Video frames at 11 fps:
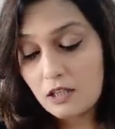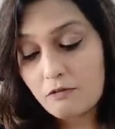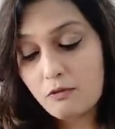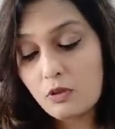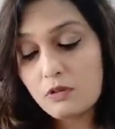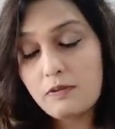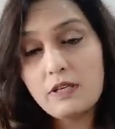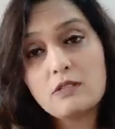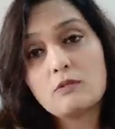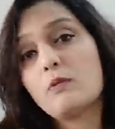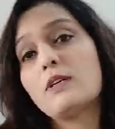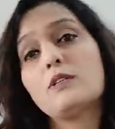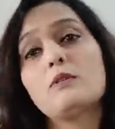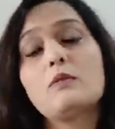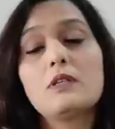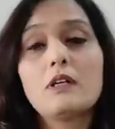The fourth week is going
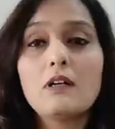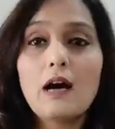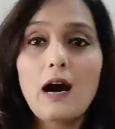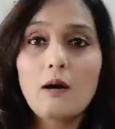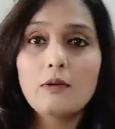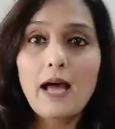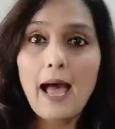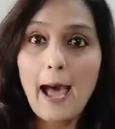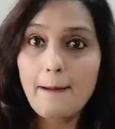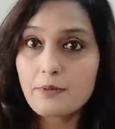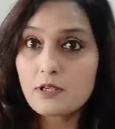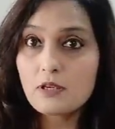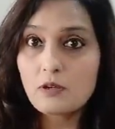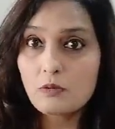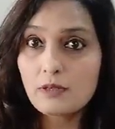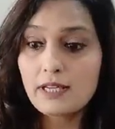to turn out
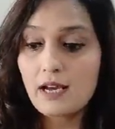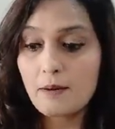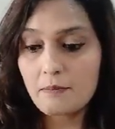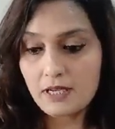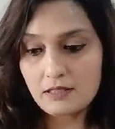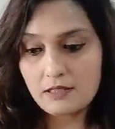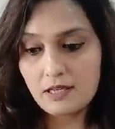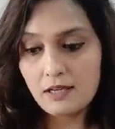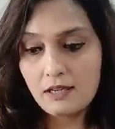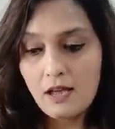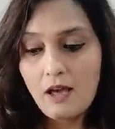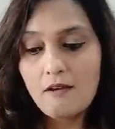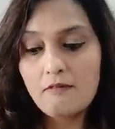absolutely amazing,